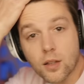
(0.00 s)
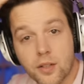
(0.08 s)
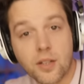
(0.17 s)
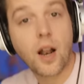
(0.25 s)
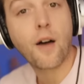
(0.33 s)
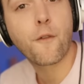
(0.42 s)

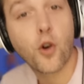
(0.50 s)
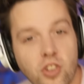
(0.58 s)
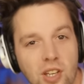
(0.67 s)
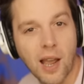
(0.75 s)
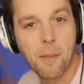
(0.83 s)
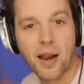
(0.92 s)
Listen,
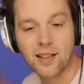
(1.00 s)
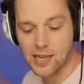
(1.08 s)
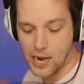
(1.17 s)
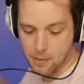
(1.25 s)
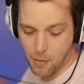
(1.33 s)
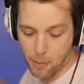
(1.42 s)
unfortunately, I'm out of
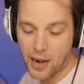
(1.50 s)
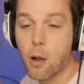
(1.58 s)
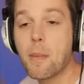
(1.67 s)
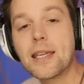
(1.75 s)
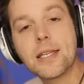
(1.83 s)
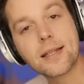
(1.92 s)
time, but I'll
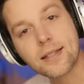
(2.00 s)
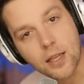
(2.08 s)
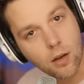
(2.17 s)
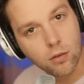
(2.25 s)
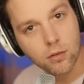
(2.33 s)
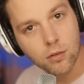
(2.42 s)
make you a
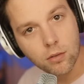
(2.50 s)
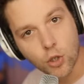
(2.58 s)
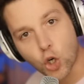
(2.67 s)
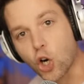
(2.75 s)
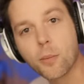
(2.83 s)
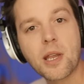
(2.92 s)
deal.
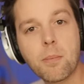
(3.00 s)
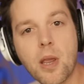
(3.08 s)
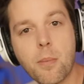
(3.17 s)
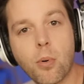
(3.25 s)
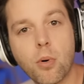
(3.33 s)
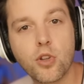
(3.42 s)
Kirby
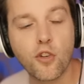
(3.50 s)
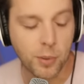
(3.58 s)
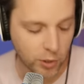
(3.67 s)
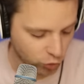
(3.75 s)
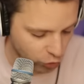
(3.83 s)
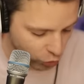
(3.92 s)
people, you've
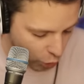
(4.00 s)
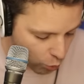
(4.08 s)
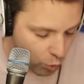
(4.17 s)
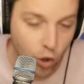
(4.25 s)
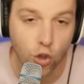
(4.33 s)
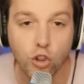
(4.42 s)
been
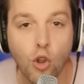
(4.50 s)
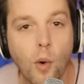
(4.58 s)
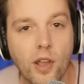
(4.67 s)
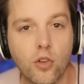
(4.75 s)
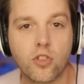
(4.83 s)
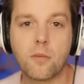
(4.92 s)
so
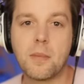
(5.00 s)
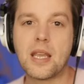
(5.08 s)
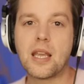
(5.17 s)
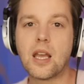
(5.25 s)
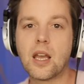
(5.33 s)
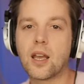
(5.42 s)
loyal to
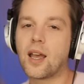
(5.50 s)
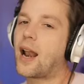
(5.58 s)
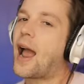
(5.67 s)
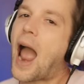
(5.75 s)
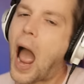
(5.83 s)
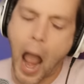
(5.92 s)
me, and
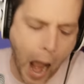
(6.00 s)
I...